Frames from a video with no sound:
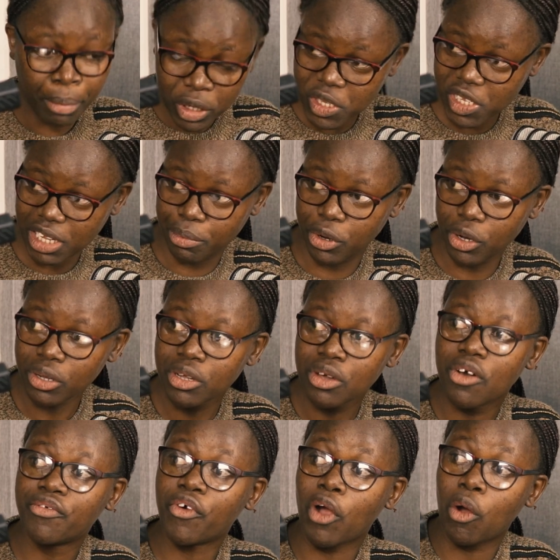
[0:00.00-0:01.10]
possible
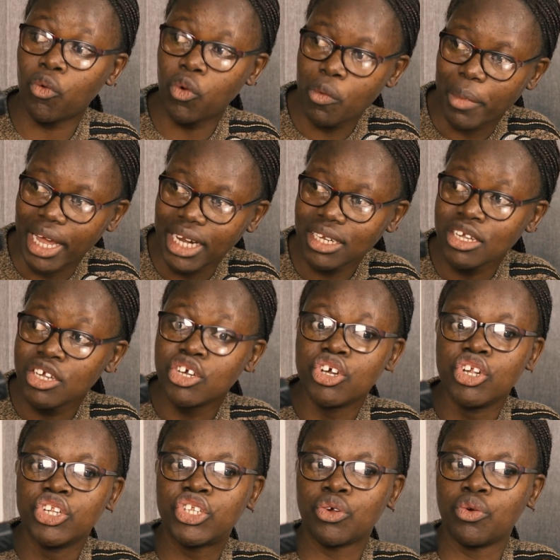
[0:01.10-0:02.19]
for a woman
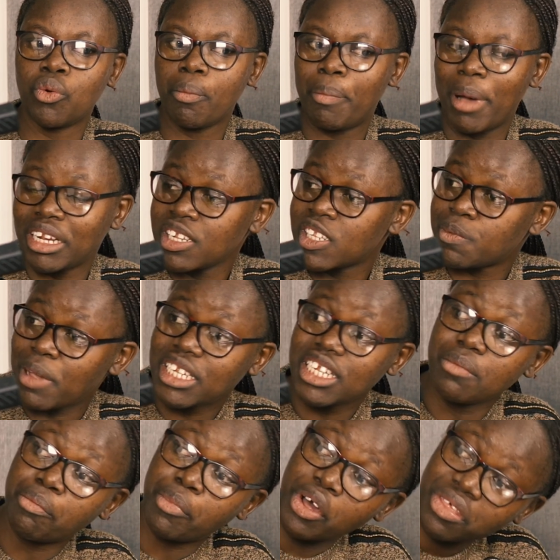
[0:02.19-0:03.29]
to participate
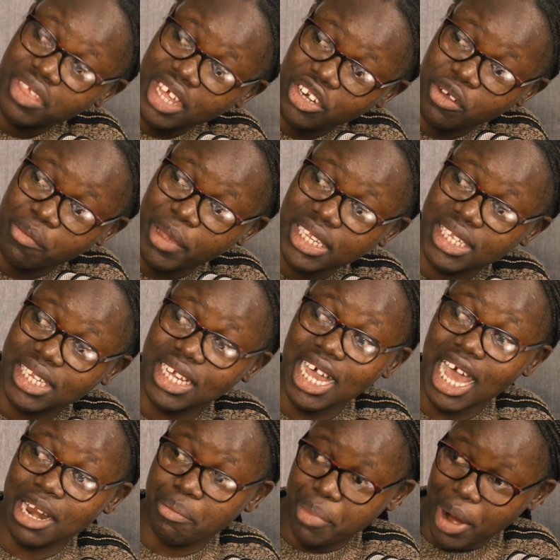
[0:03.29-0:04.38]
in both the domestic
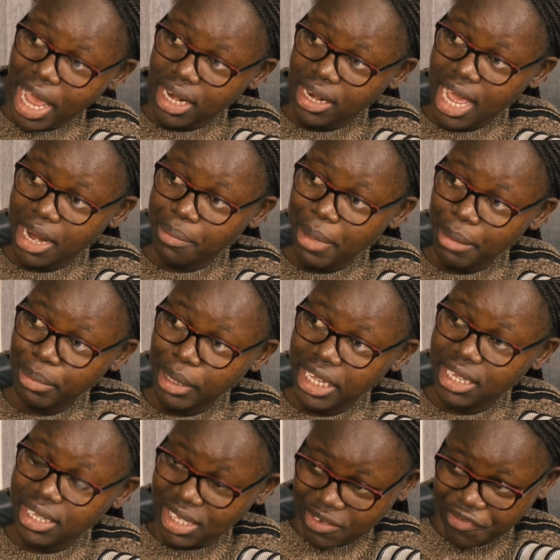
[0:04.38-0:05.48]
and
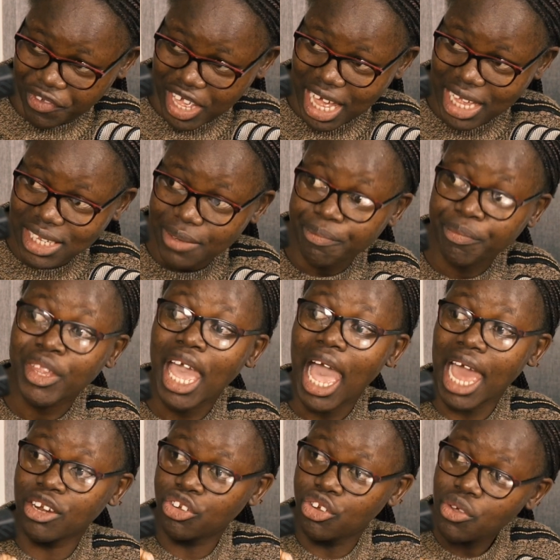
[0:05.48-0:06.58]
public spheres
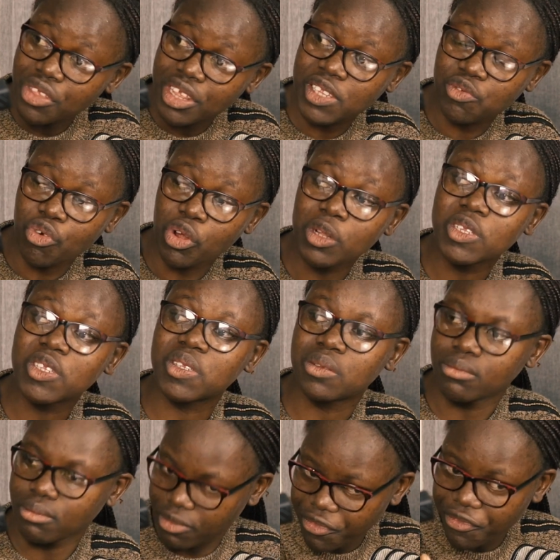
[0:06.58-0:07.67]
and do these
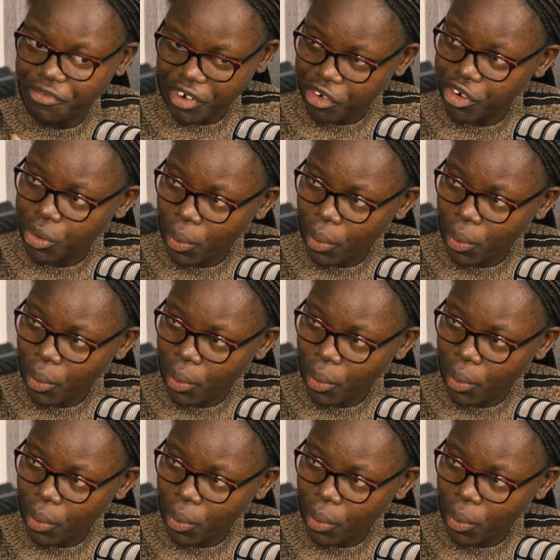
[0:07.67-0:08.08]
roles very